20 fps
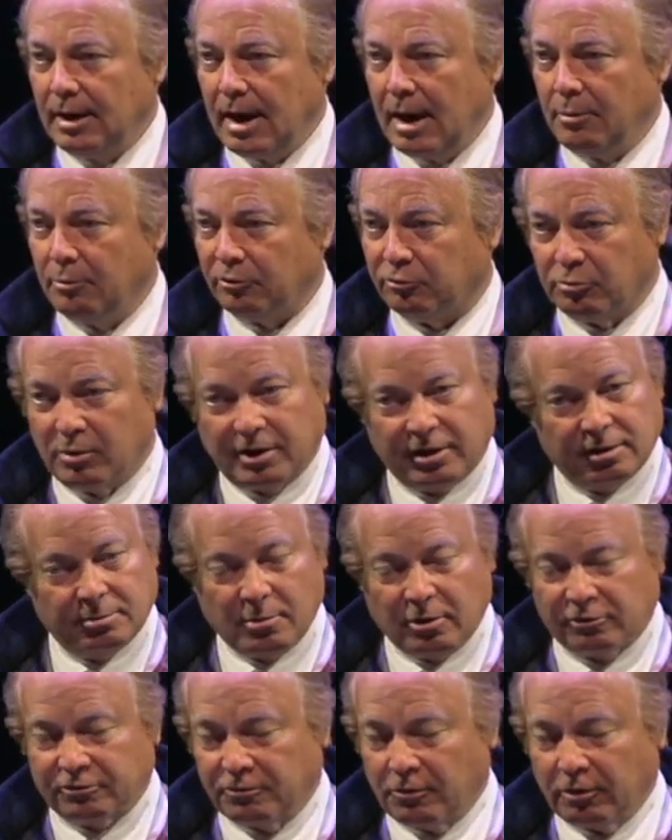I was one of the
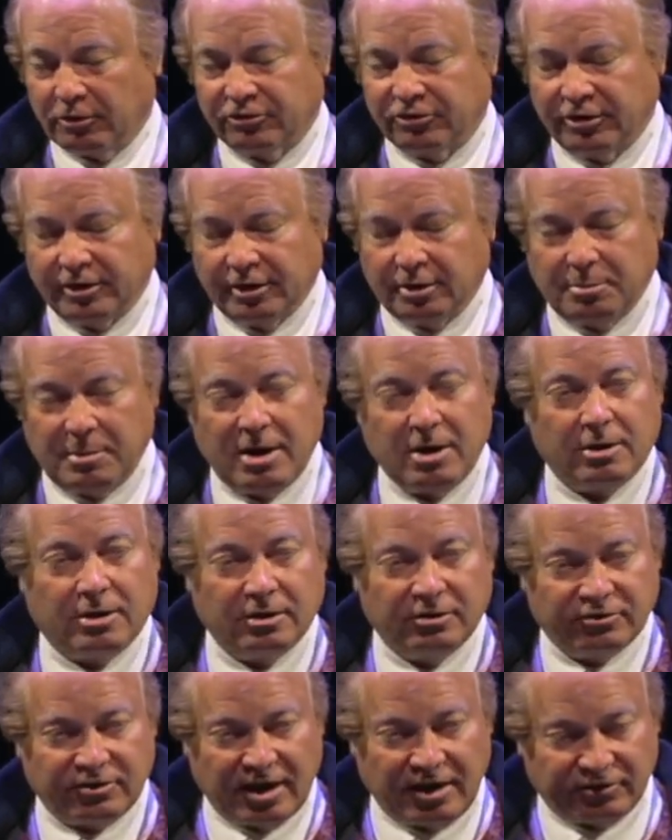most fortunate
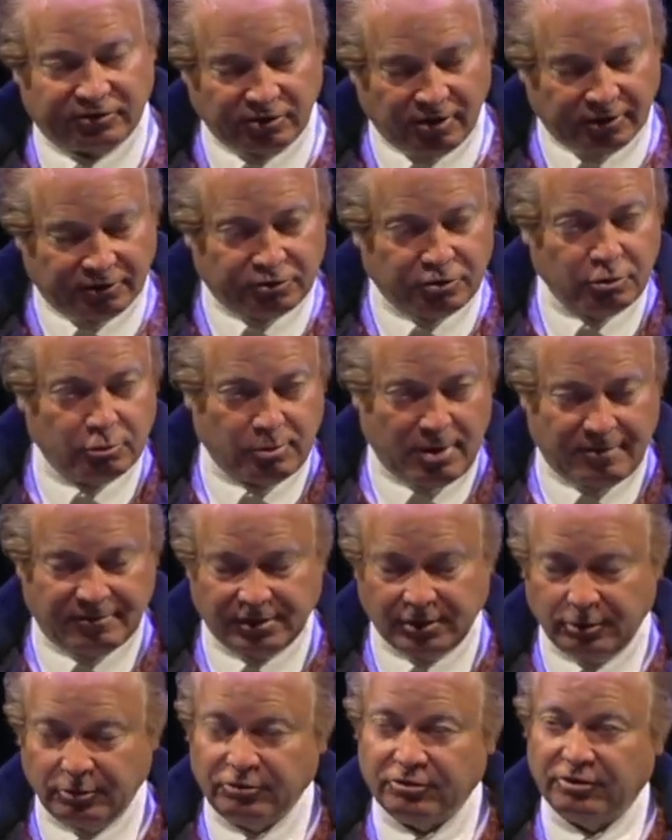Americans. I saw two
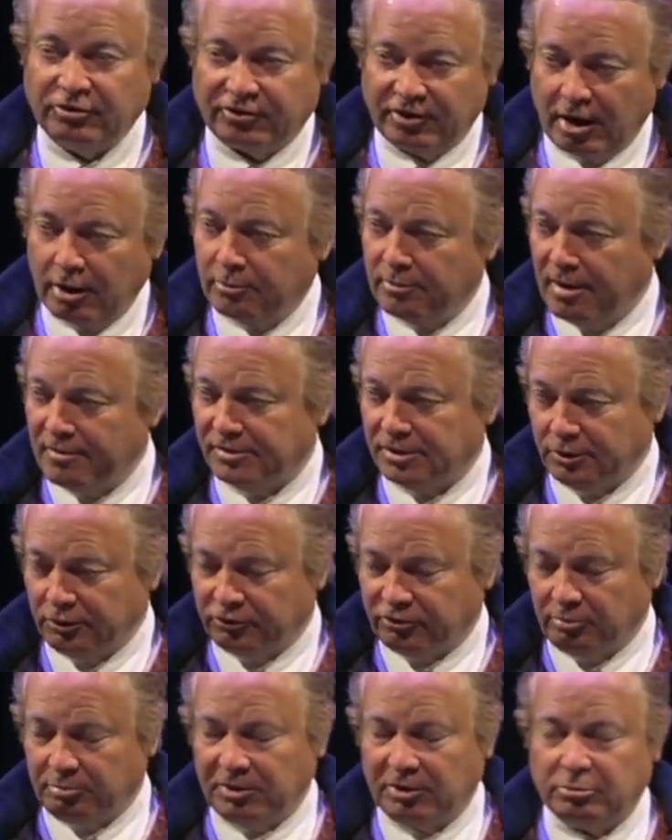revolutions: our
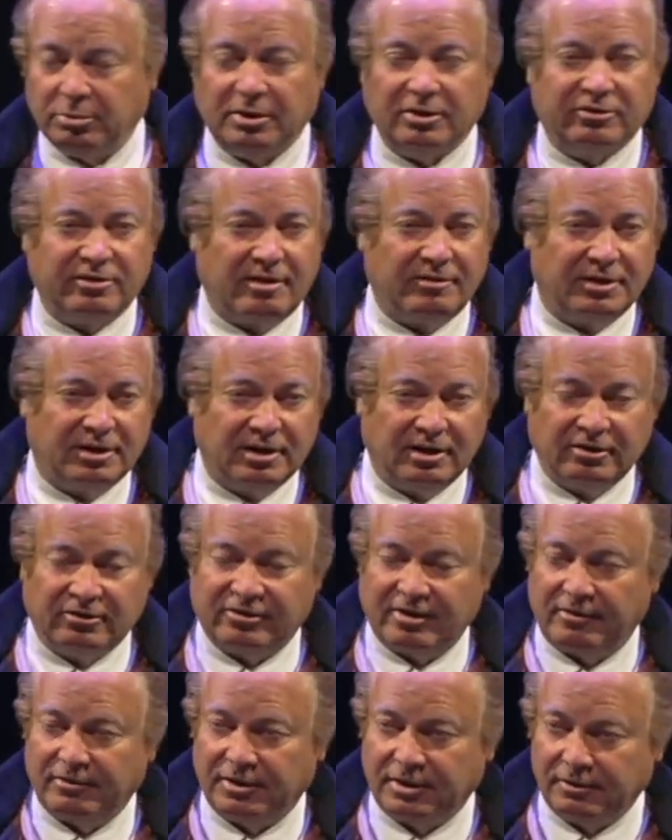revolution between
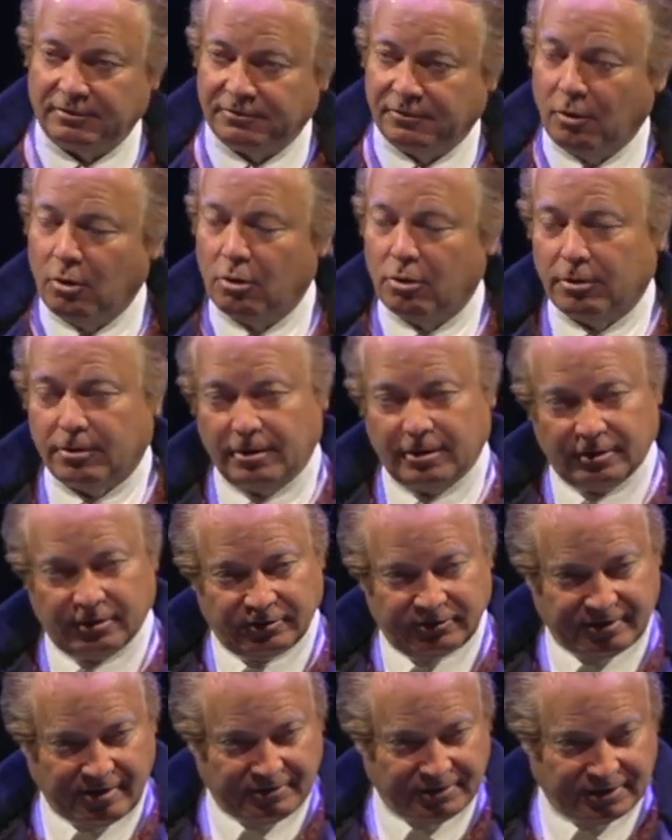1774 and
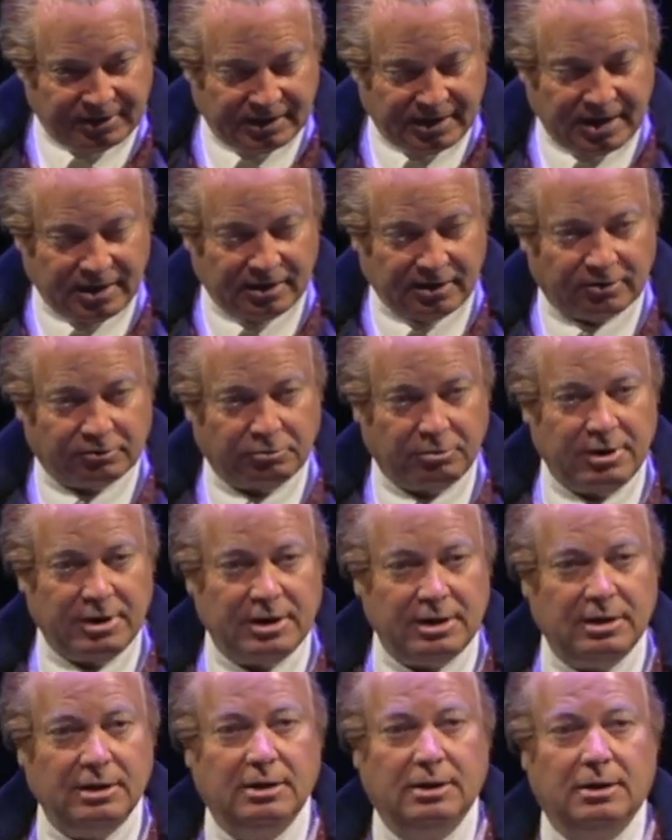
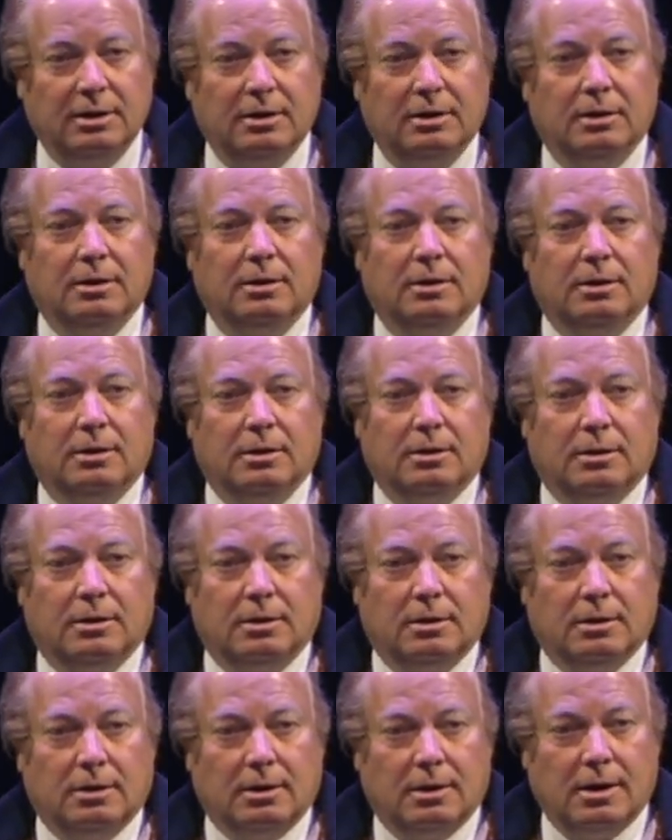1783,
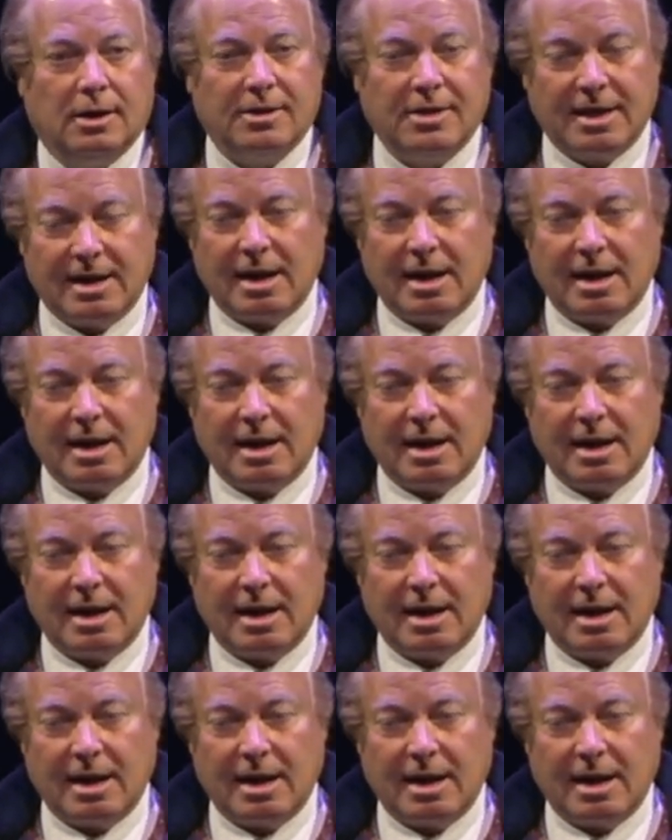and